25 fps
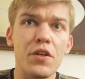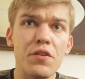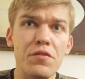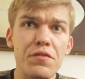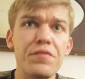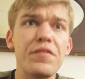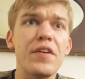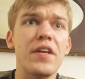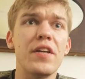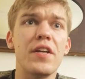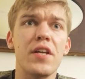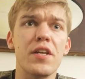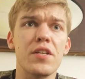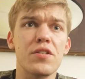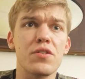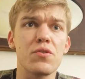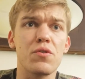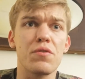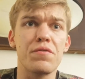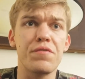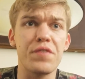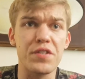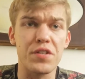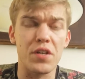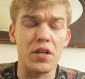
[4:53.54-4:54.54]
fitness
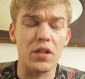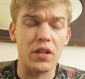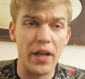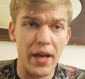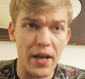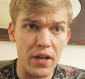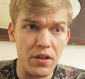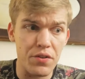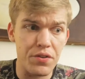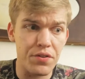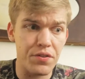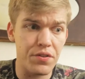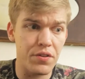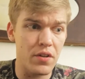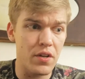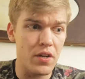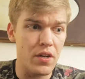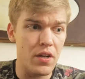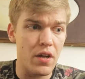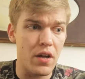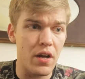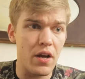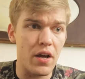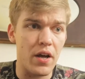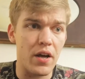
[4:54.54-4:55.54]
or physical health
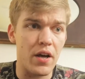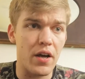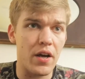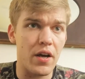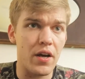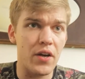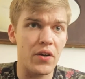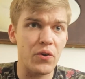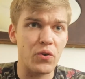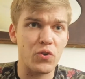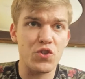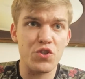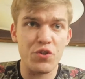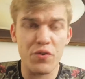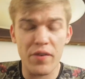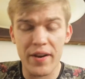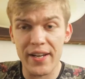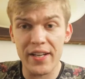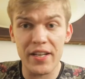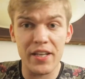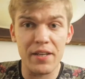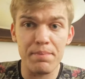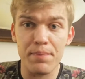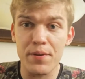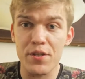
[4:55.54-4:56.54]
or
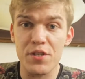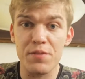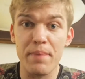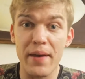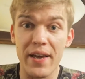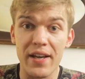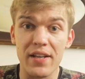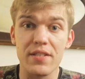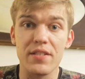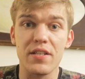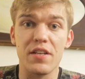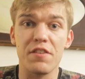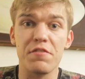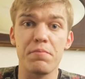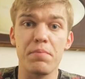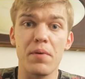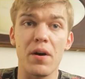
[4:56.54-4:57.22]
training perspective,